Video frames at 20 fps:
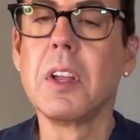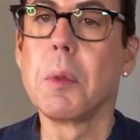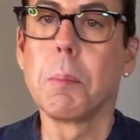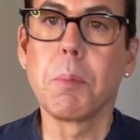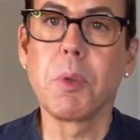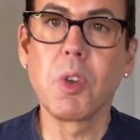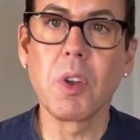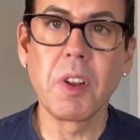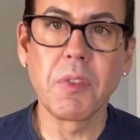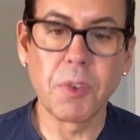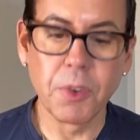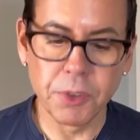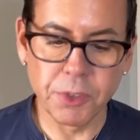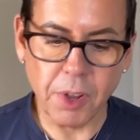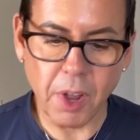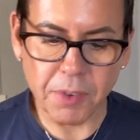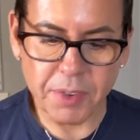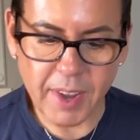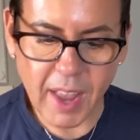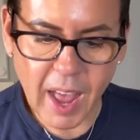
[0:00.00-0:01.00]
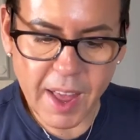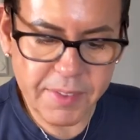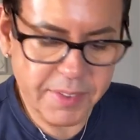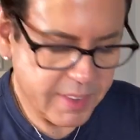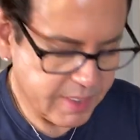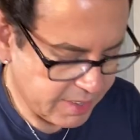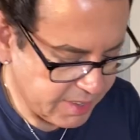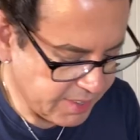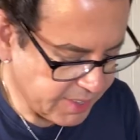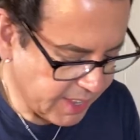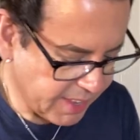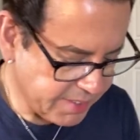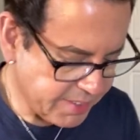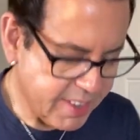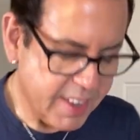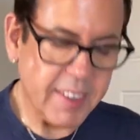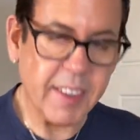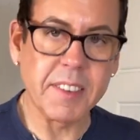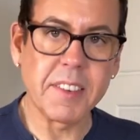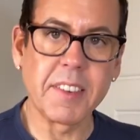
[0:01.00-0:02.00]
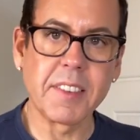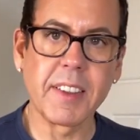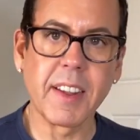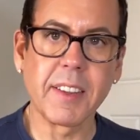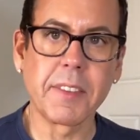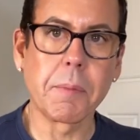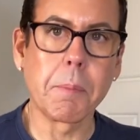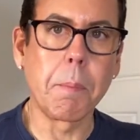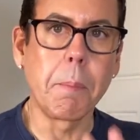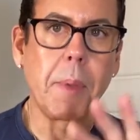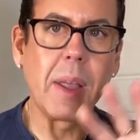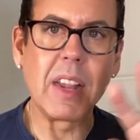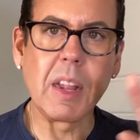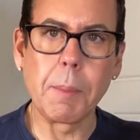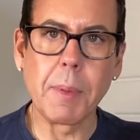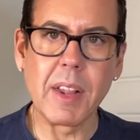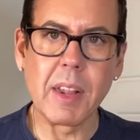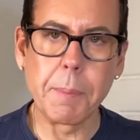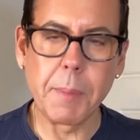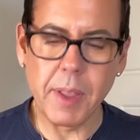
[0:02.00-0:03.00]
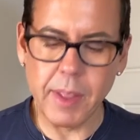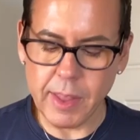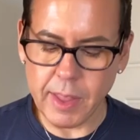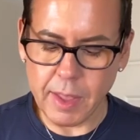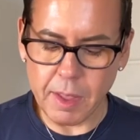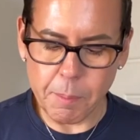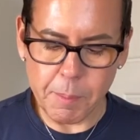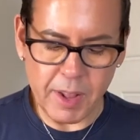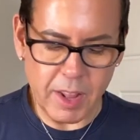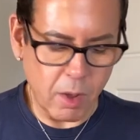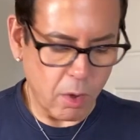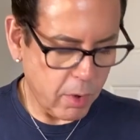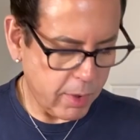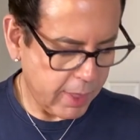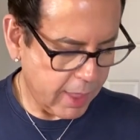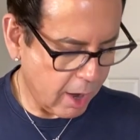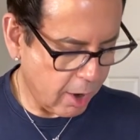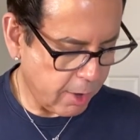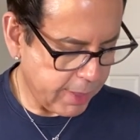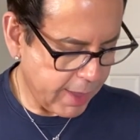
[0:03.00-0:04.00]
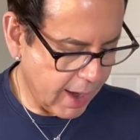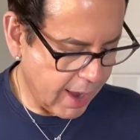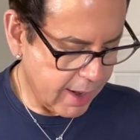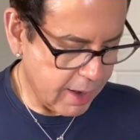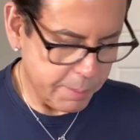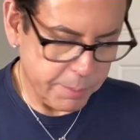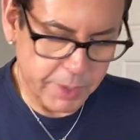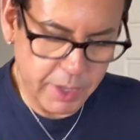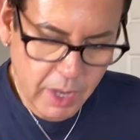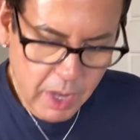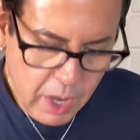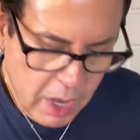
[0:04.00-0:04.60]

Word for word: Beautiful stuff. She has she sells this and she sells many many many many other, other items.